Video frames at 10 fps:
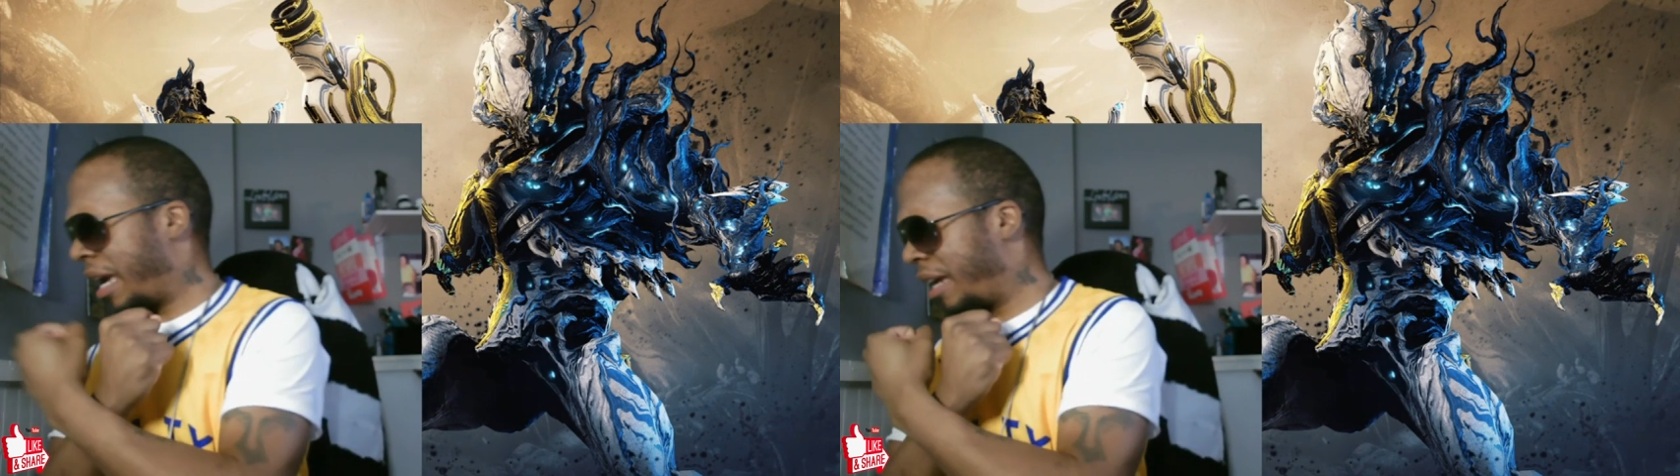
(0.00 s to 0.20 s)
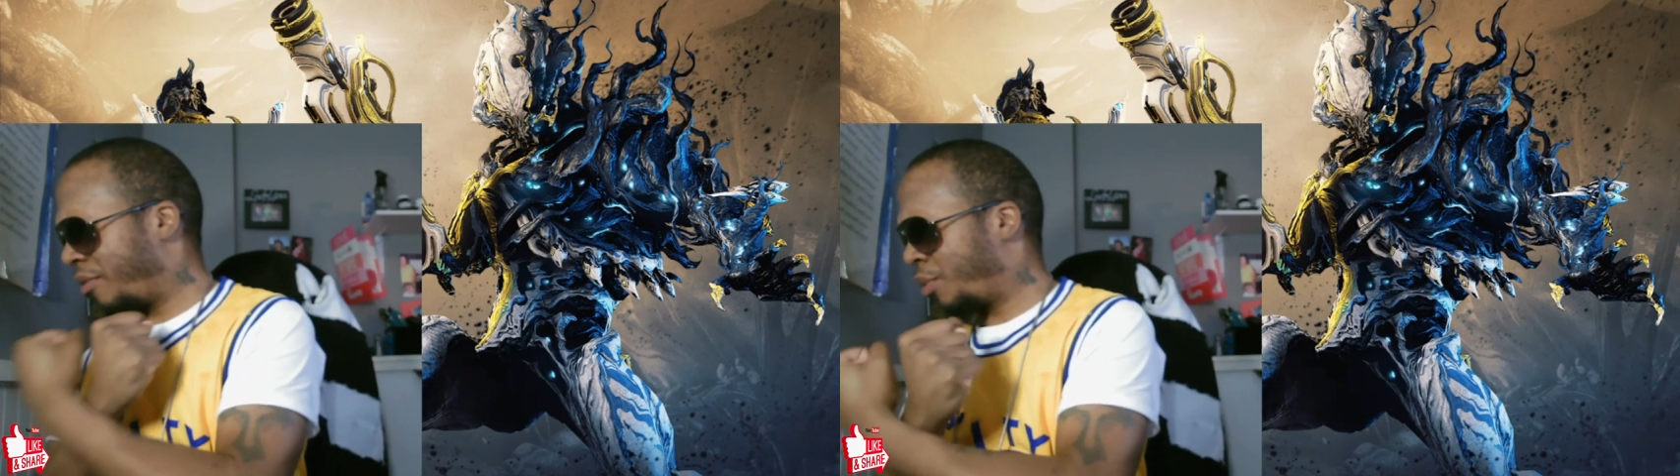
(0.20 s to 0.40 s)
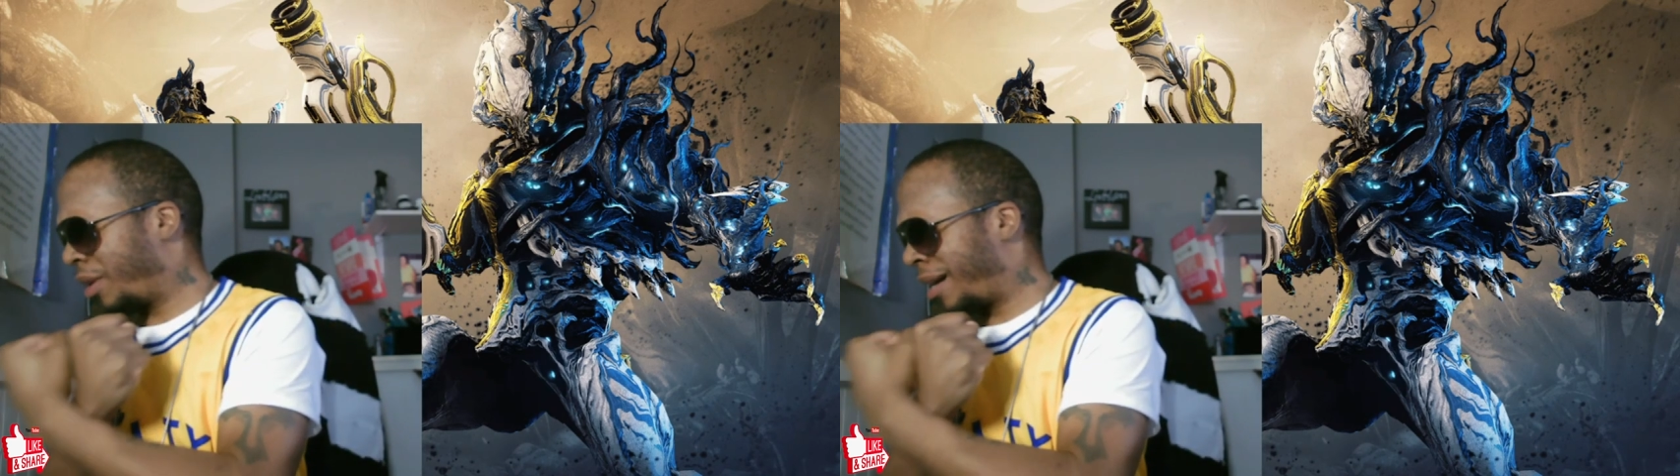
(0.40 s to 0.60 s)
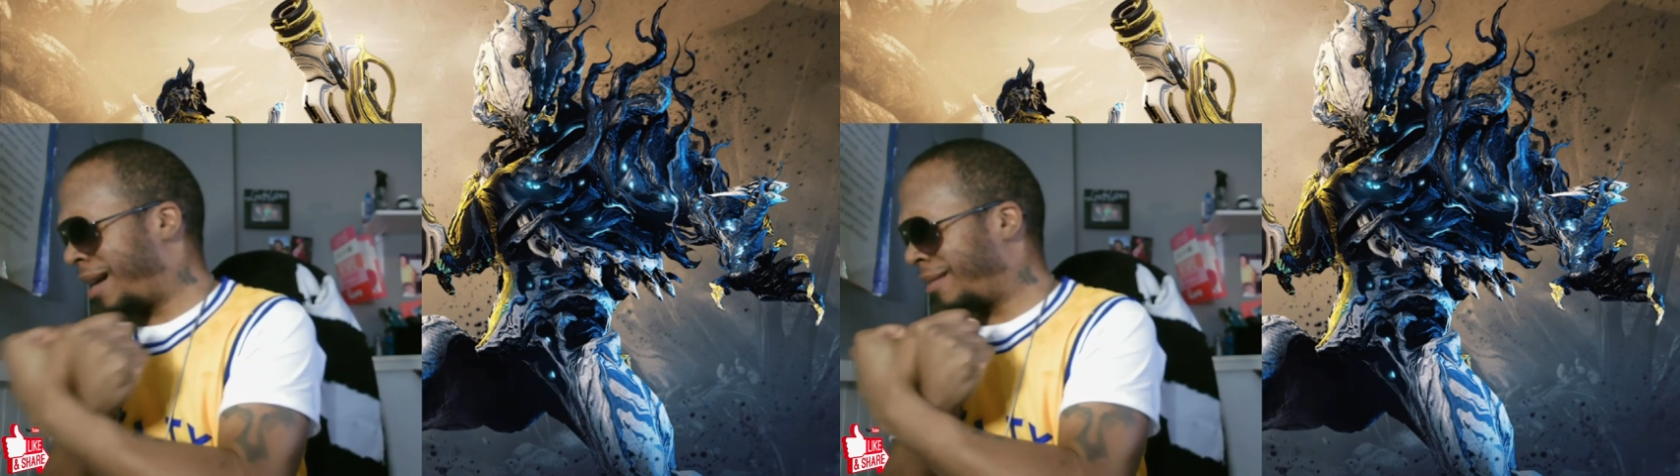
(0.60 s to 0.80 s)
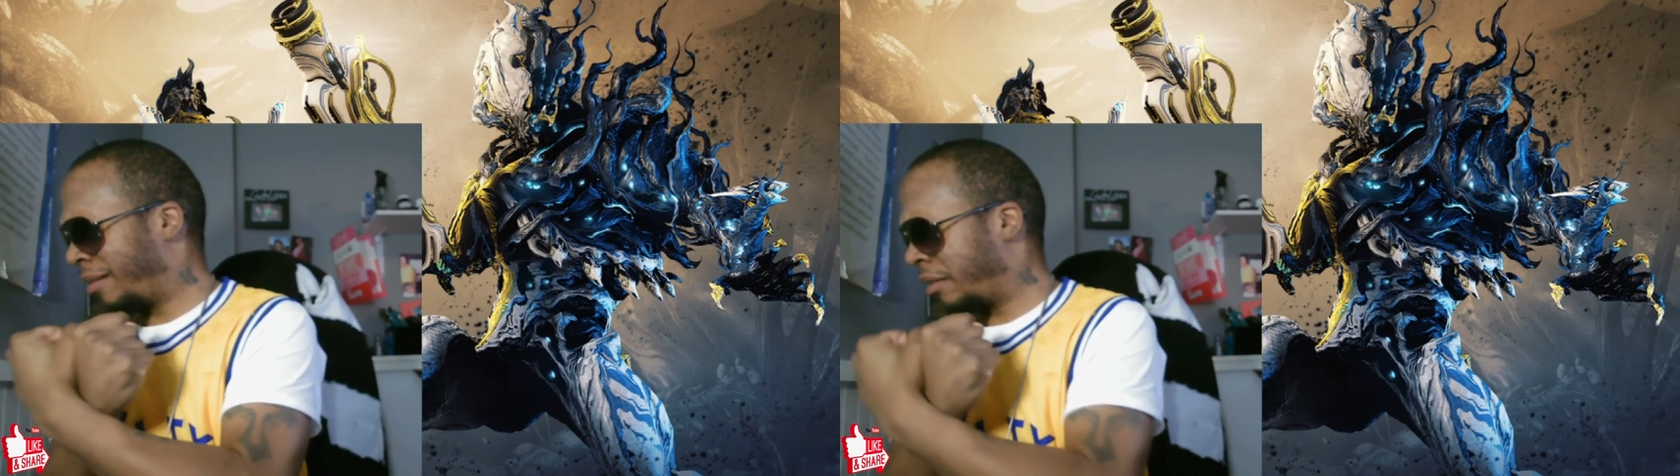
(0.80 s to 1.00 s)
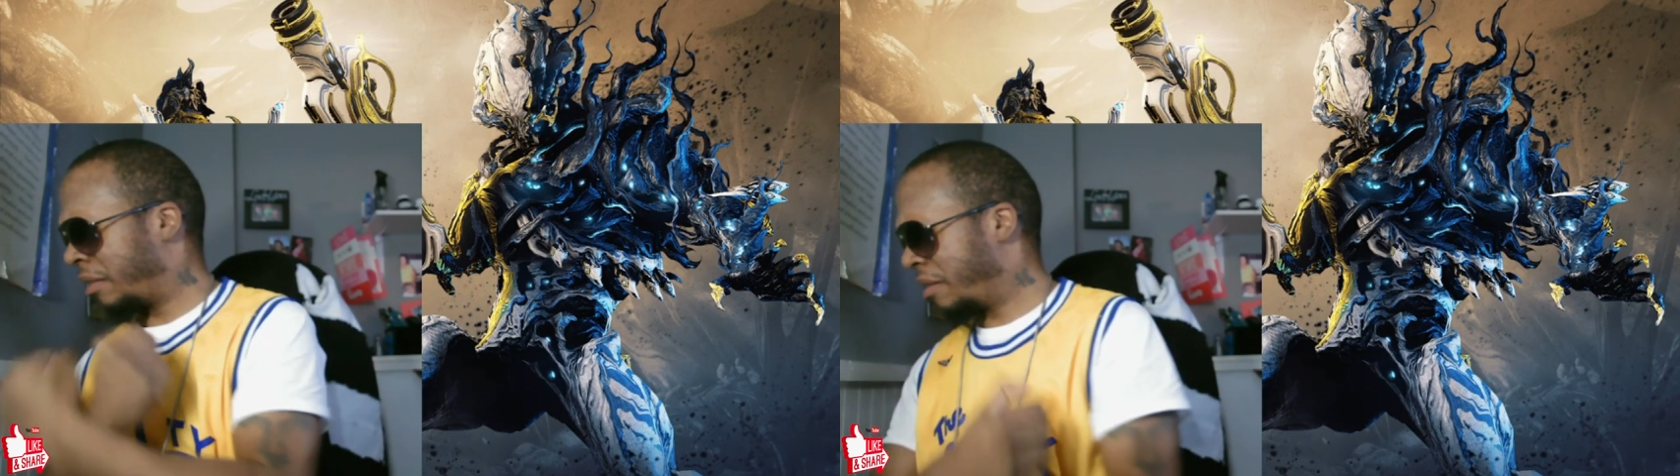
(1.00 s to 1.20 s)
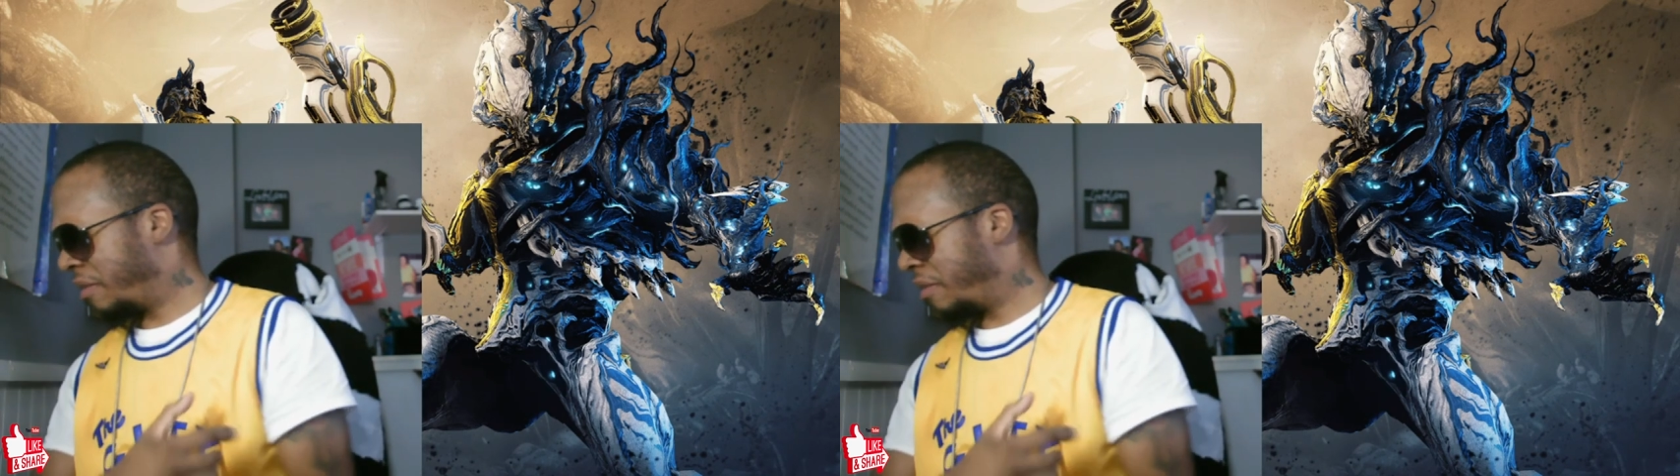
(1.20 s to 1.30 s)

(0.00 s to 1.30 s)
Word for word: and Wakanda